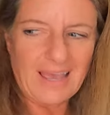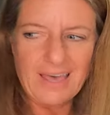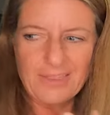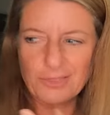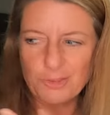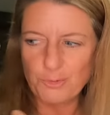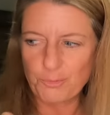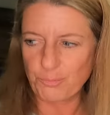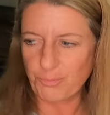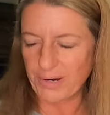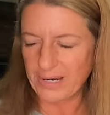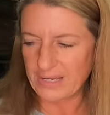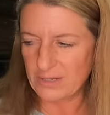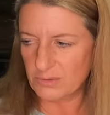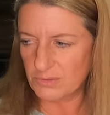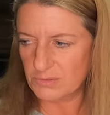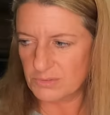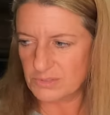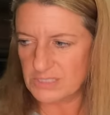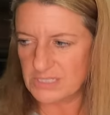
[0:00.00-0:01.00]
And the
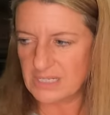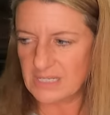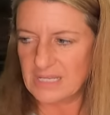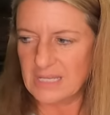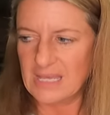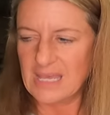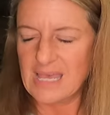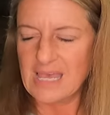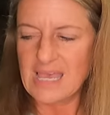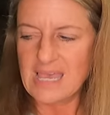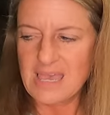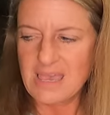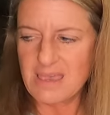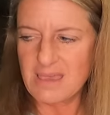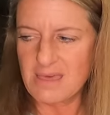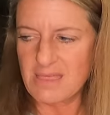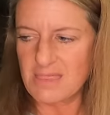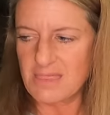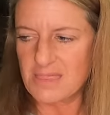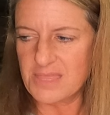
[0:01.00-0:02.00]
round
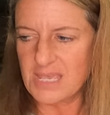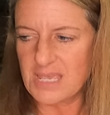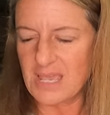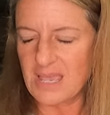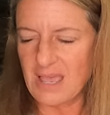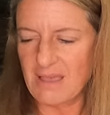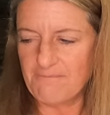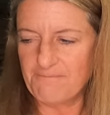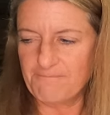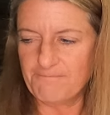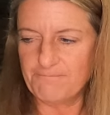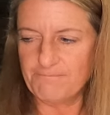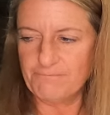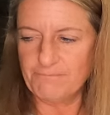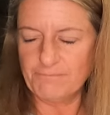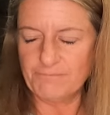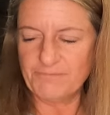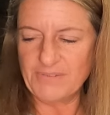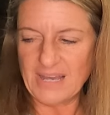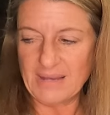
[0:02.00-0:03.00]
in the
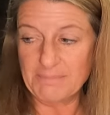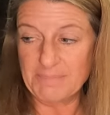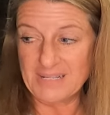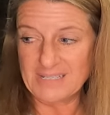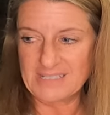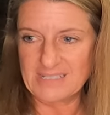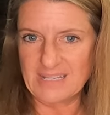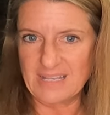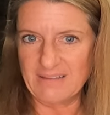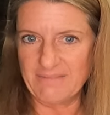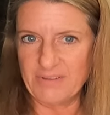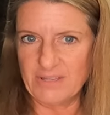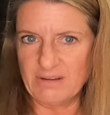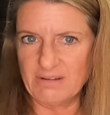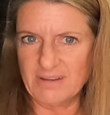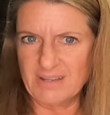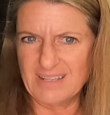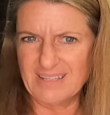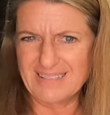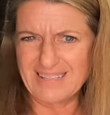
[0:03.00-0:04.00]

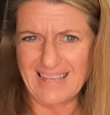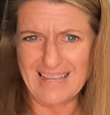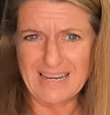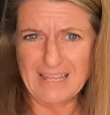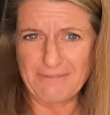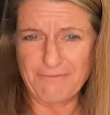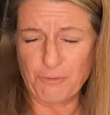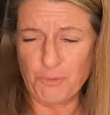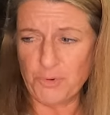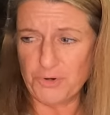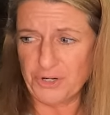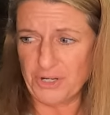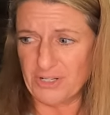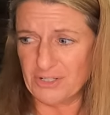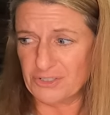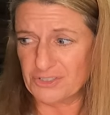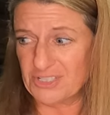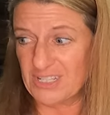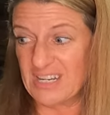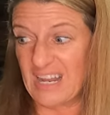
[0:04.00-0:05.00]
5x7 is $84.